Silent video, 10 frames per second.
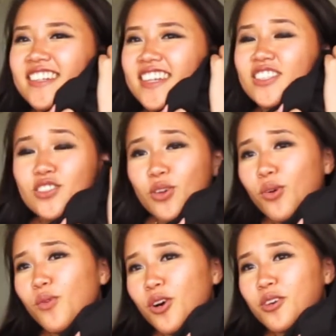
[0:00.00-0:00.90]
it's
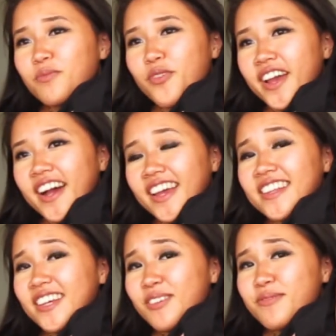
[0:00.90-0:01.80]
so warm where I
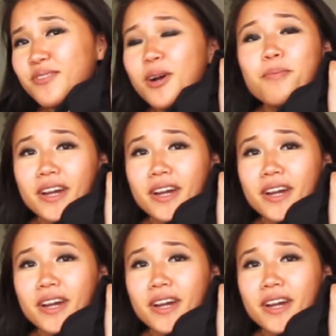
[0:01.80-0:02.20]
live,